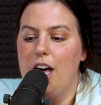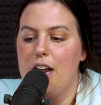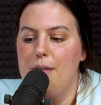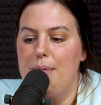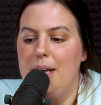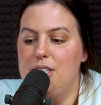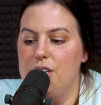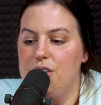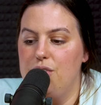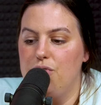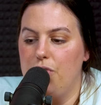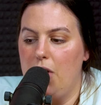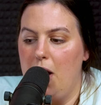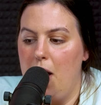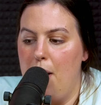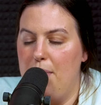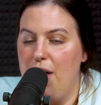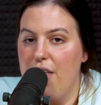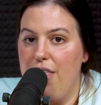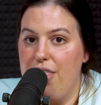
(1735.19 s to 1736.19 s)
got a message
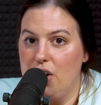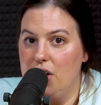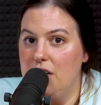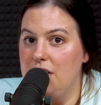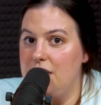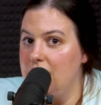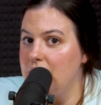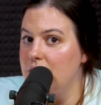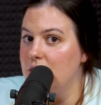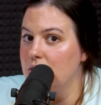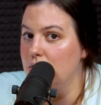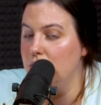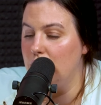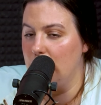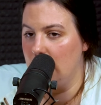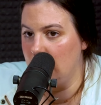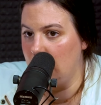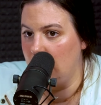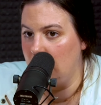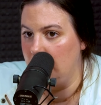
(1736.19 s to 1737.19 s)
from a thirteen-year-old
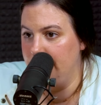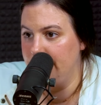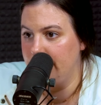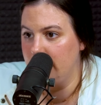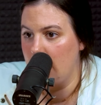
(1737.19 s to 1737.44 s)
girl